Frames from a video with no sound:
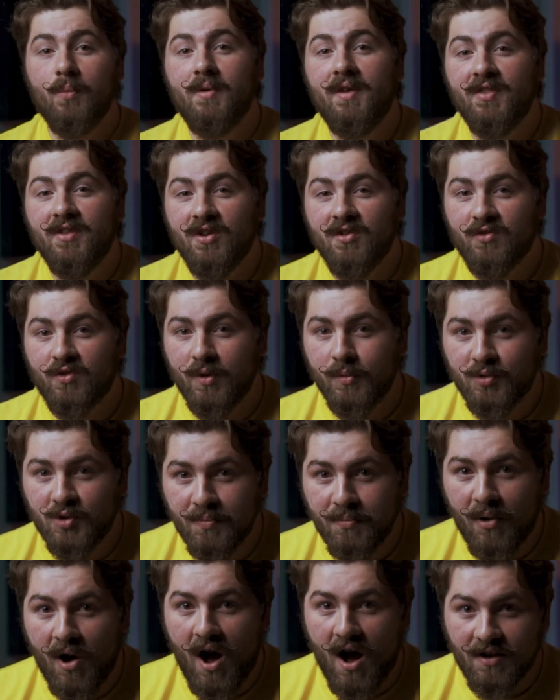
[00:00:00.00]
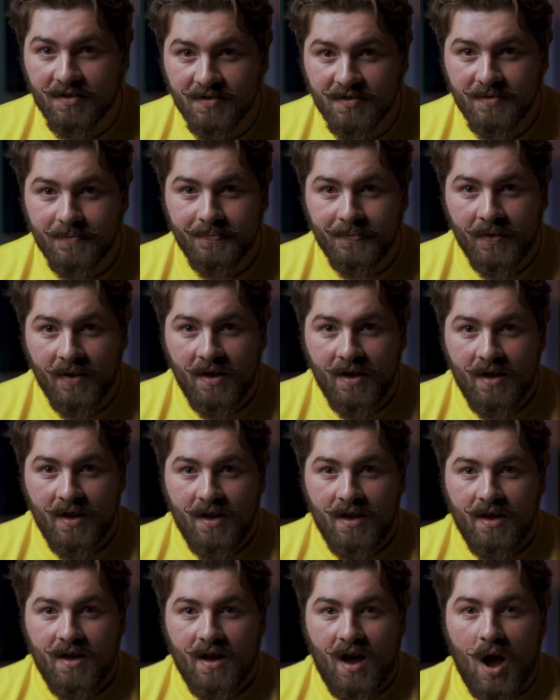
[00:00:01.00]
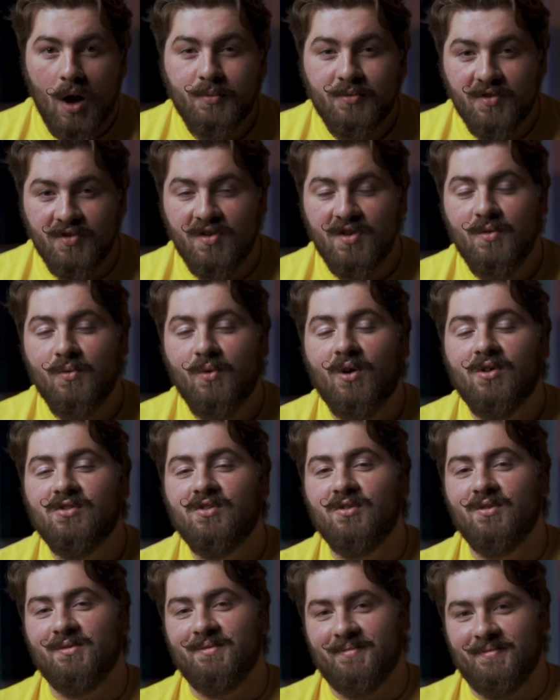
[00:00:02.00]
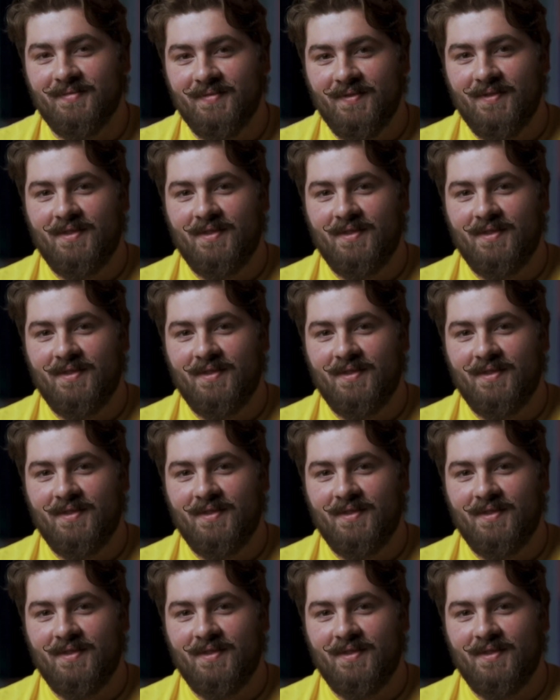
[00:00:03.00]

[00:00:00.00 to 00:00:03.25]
will be in the description box. I hope to see you all soon.